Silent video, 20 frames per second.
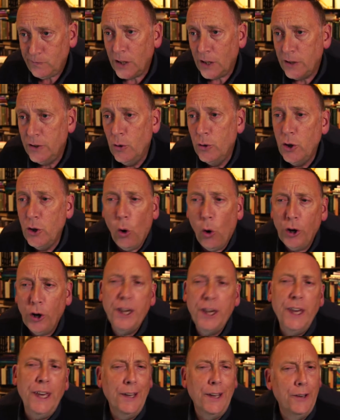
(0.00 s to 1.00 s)
New
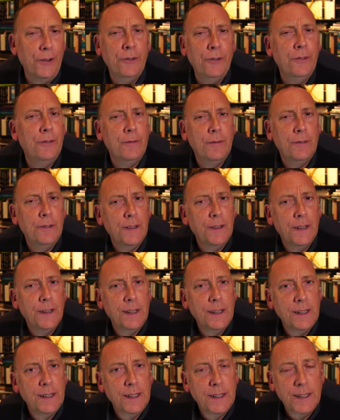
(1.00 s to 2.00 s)
Yorkian
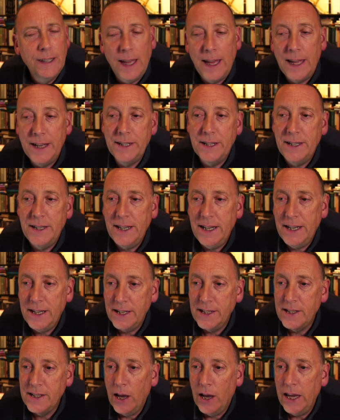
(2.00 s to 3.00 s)
and indeed
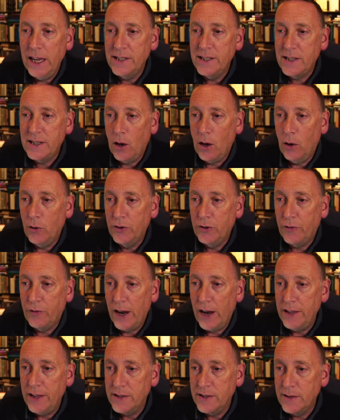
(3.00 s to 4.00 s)
East, Coast
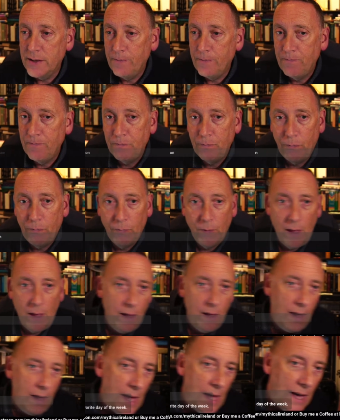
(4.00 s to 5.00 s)
friends.
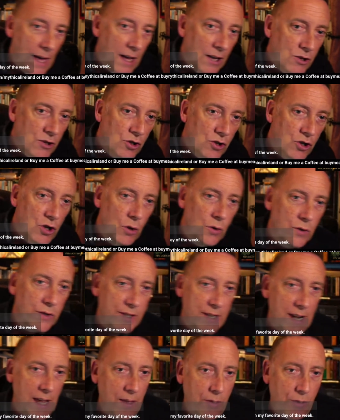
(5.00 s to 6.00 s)
Uh,
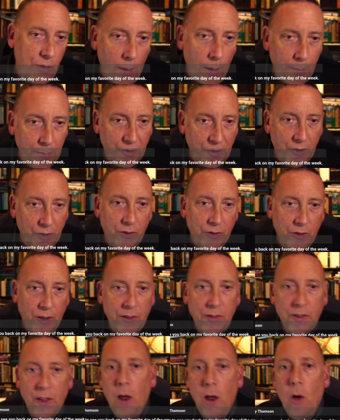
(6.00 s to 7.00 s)
Tuesday Thompson
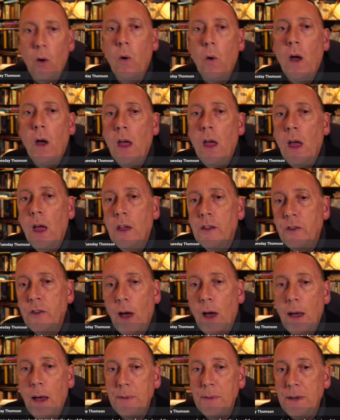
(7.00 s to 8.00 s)
says, Hello, so
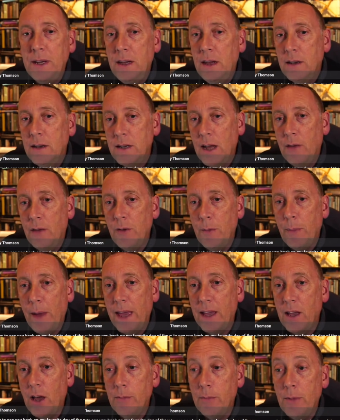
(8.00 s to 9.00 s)
happy to have you
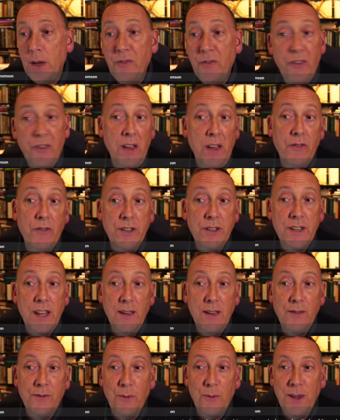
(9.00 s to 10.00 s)
back on my favorite day
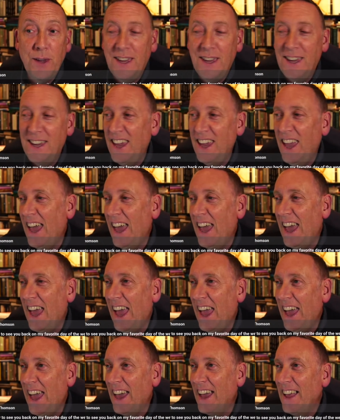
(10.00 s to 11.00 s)
of the week.
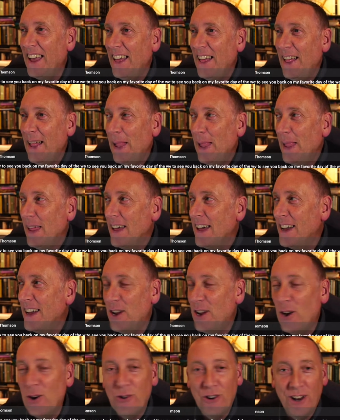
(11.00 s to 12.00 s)
yeah, I
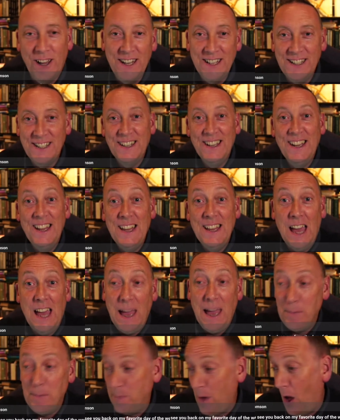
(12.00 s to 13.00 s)
know, right? Uh,
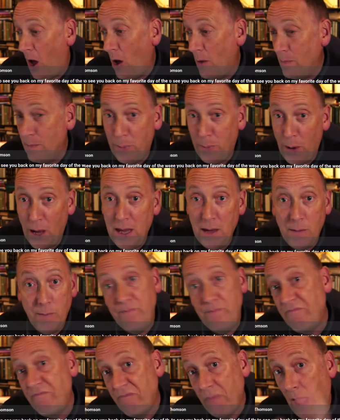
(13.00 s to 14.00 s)
uh, by
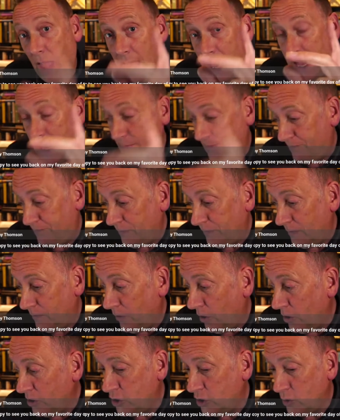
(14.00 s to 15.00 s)
um,
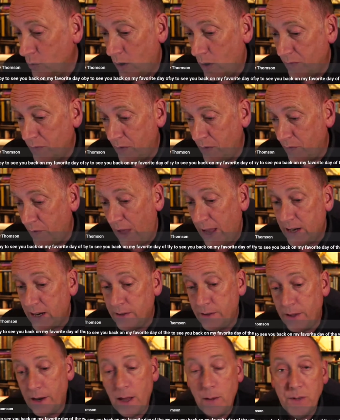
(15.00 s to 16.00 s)
virtue of the fact
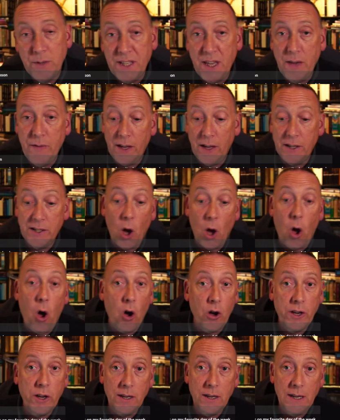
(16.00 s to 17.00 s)
that I was giving a
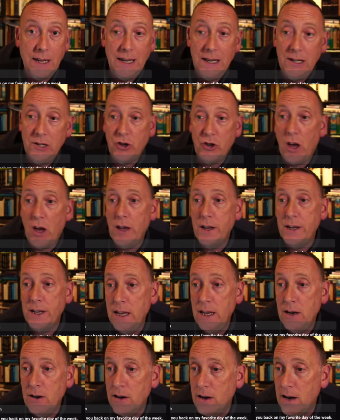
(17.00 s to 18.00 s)
talk in Drogheda
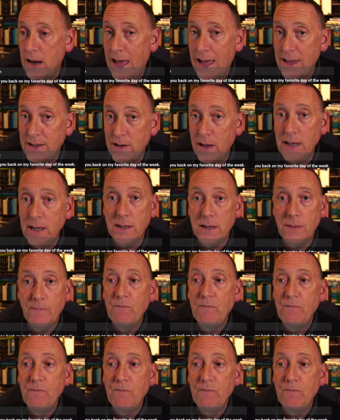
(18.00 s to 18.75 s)
here last night